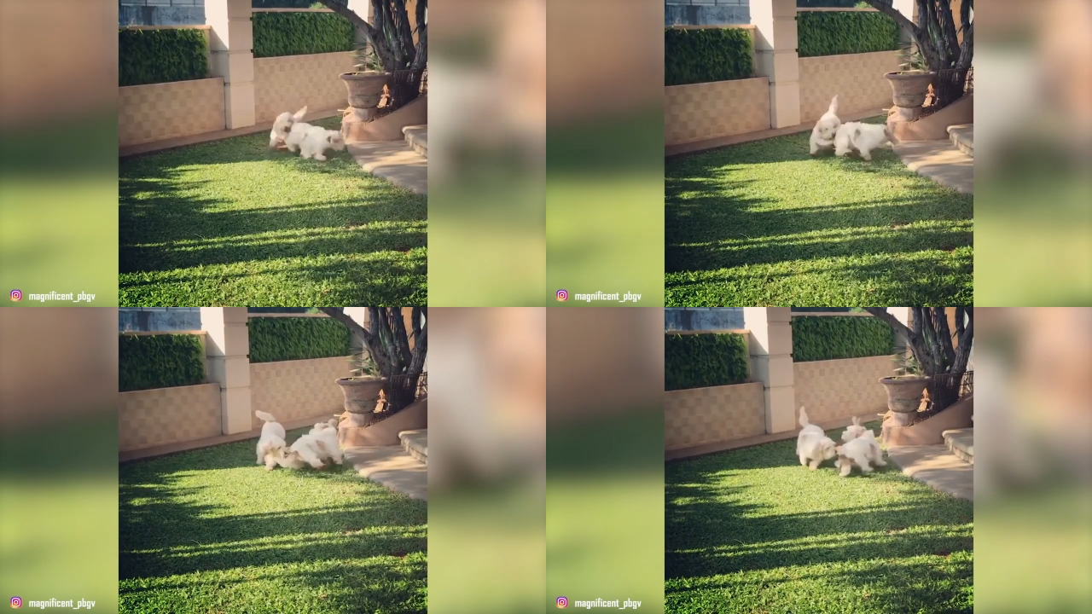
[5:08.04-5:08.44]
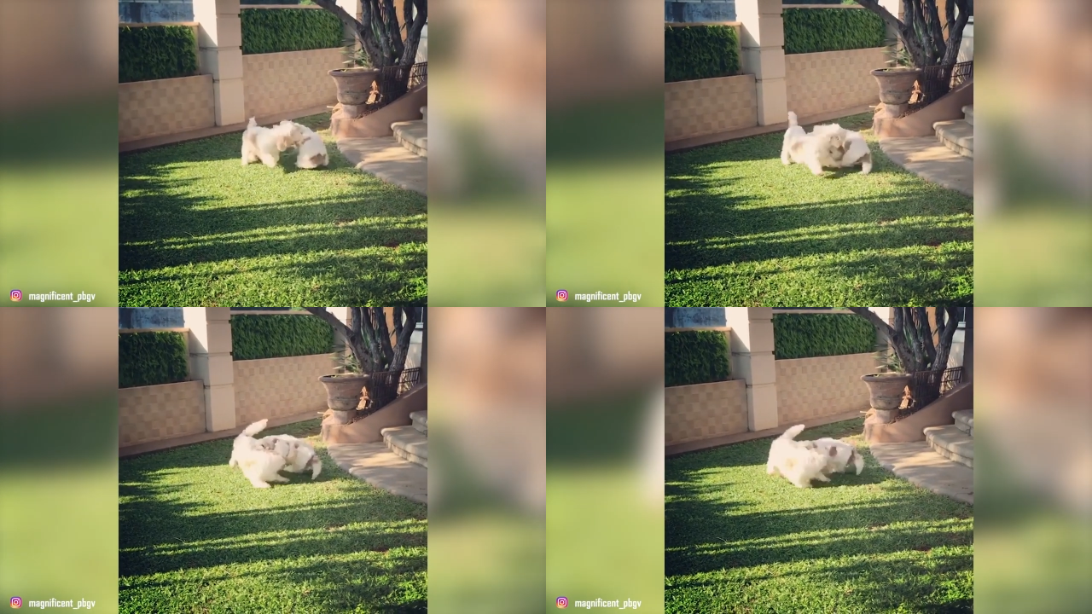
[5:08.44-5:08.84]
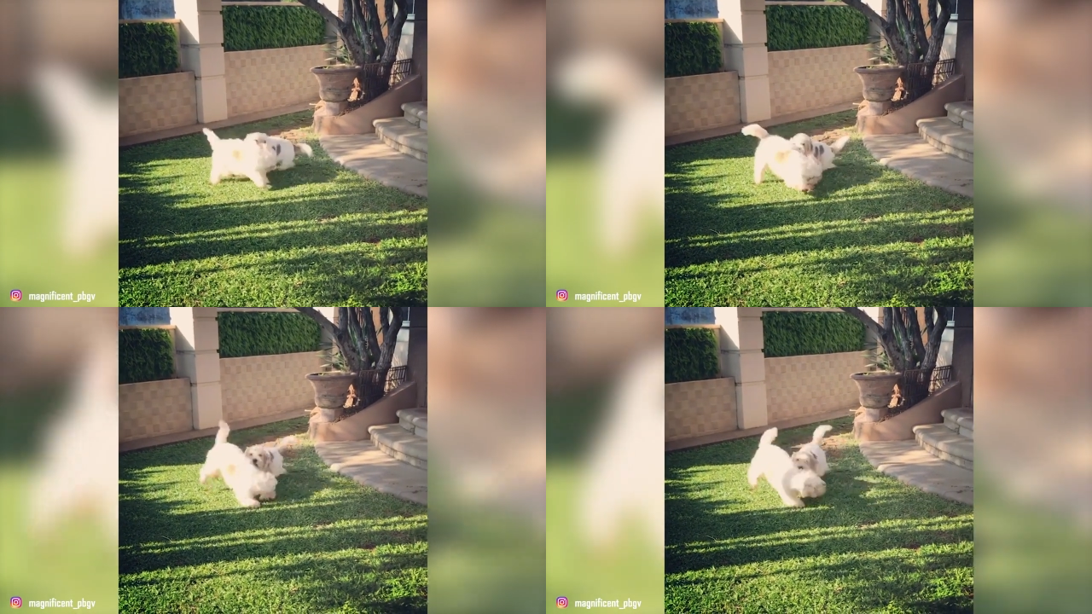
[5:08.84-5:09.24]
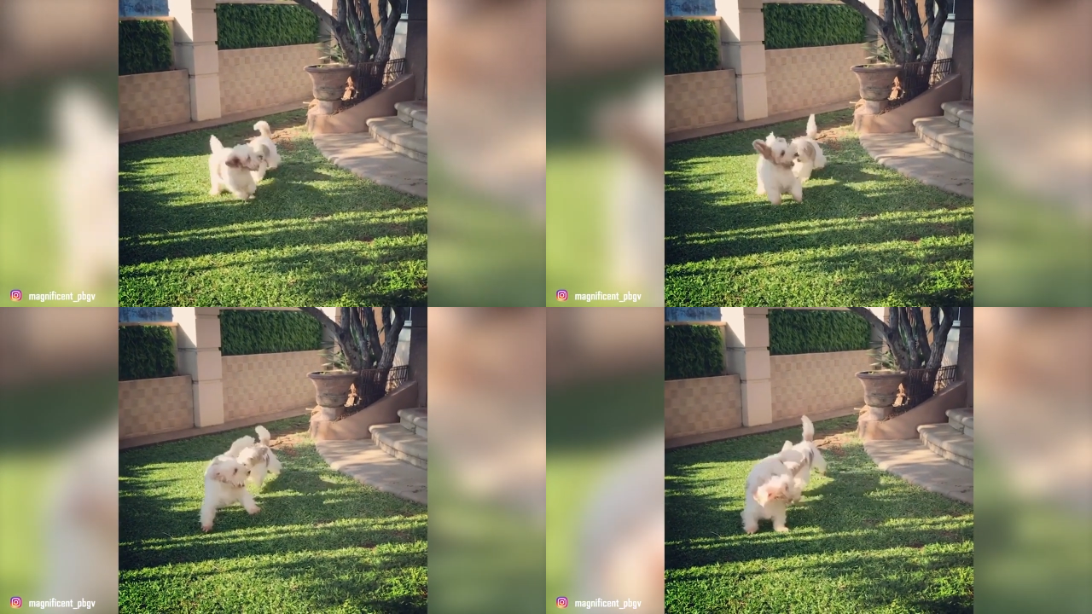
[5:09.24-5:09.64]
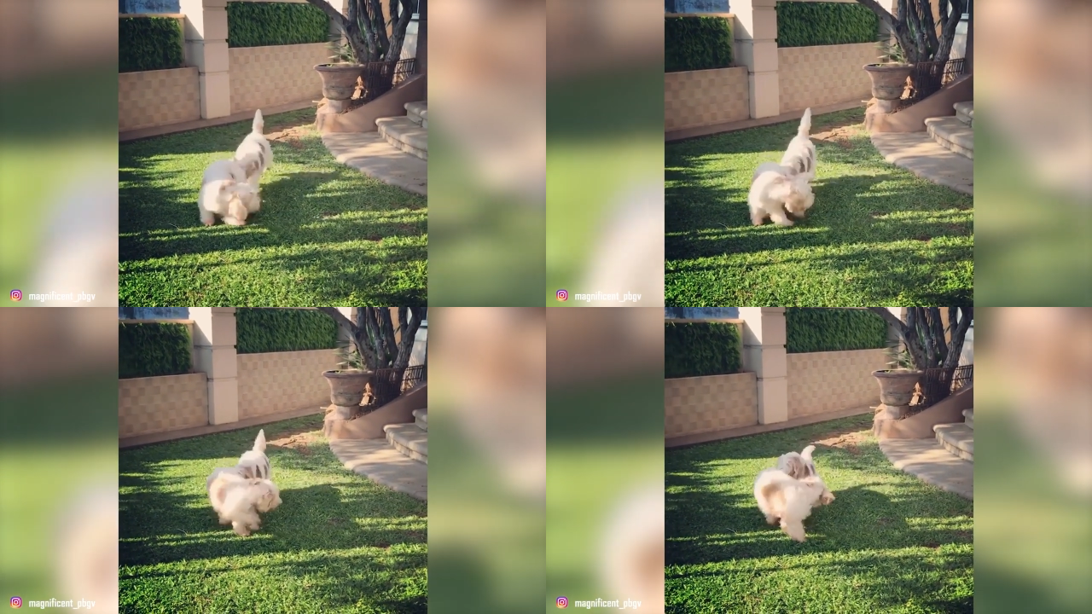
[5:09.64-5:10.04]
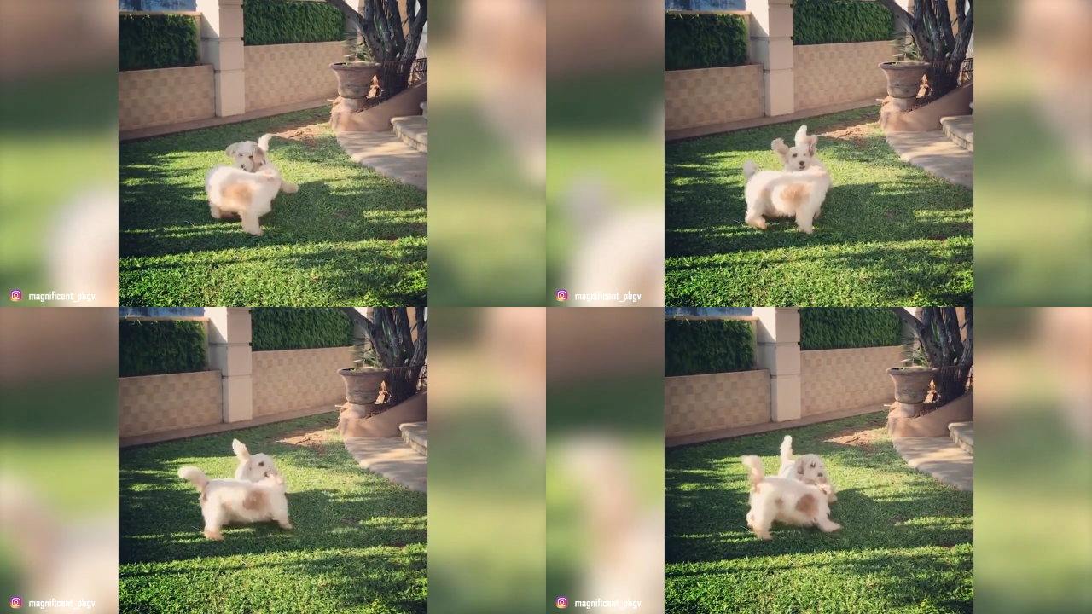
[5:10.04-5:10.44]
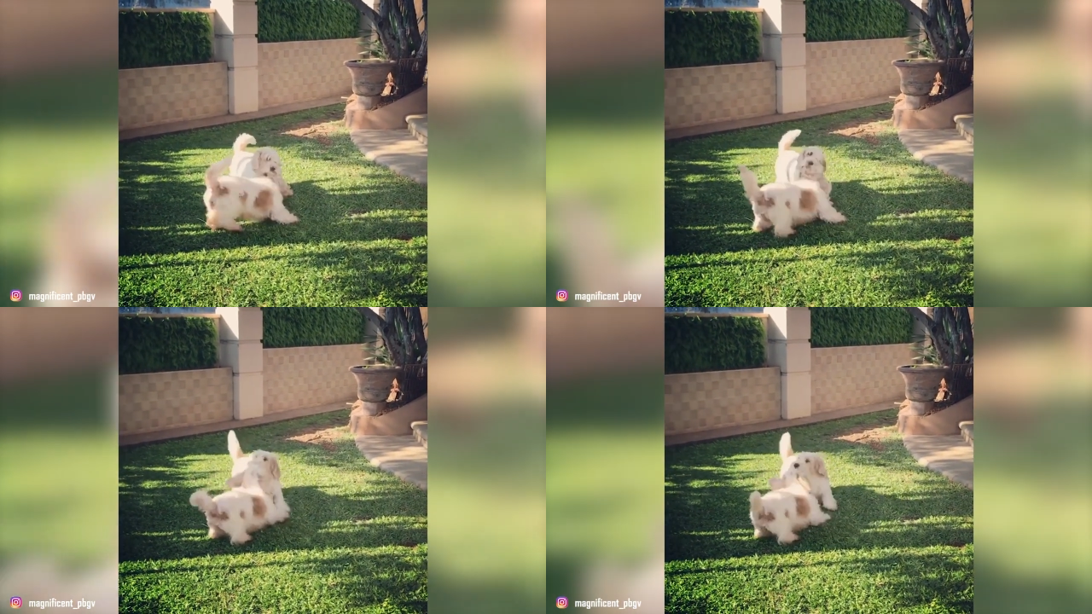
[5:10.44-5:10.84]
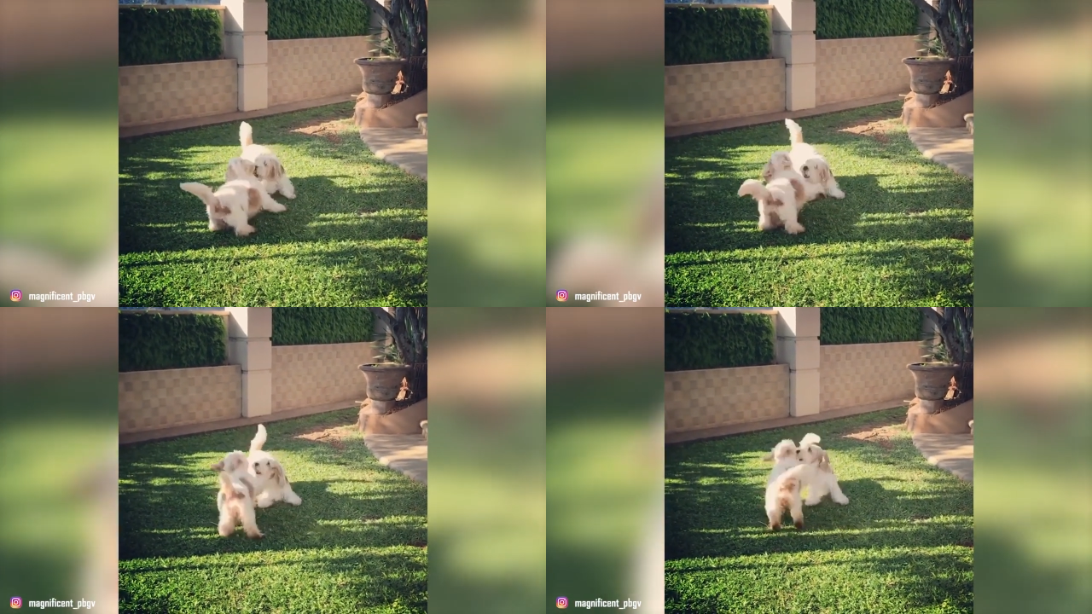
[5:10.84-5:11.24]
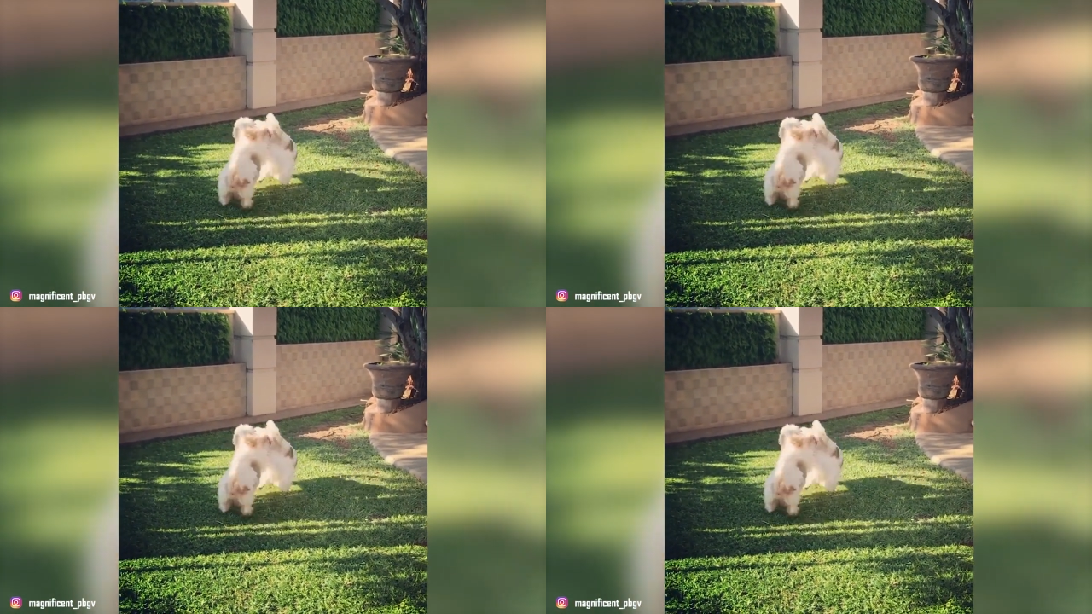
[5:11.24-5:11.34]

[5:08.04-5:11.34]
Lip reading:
Nobody's mouth can be seen.